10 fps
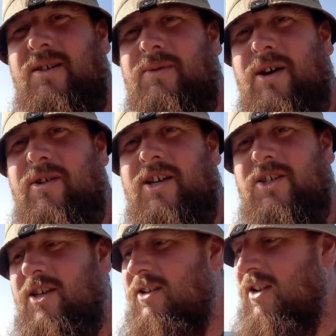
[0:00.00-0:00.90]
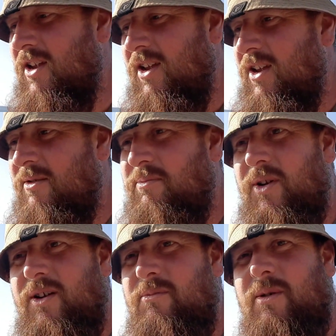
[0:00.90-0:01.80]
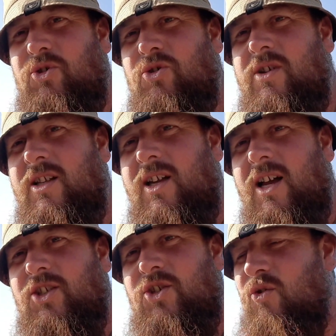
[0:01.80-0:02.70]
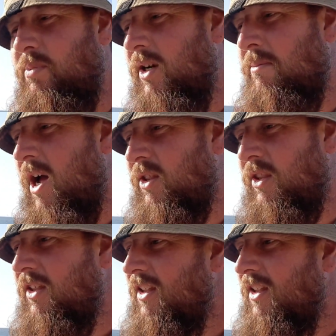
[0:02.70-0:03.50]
without asking, but I'm sure he'd catch taupe in a bath.